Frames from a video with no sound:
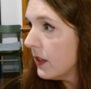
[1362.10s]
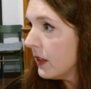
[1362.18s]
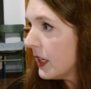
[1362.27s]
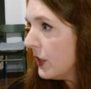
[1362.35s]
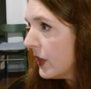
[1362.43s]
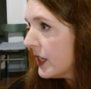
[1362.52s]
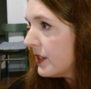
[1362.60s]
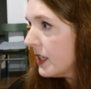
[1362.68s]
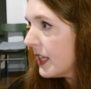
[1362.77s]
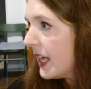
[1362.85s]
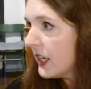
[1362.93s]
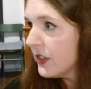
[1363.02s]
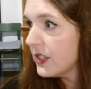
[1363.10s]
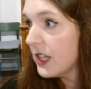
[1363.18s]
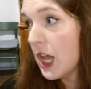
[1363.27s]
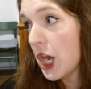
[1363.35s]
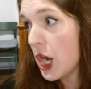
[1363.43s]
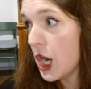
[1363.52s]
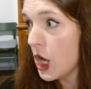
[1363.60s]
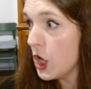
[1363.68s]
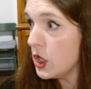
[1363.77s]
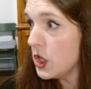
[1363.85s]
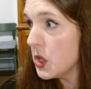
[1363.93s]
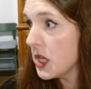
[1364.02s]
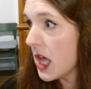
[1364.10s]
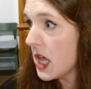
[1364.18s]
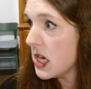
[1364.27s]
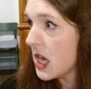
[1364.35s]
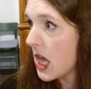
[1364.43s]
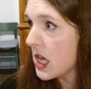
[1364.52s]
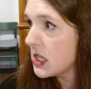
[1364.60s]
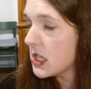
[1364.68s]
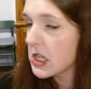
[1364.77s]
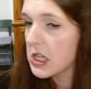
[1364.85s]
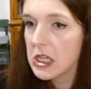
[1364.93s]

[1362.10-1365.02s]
can you guys see the accuracy? No, you cannot.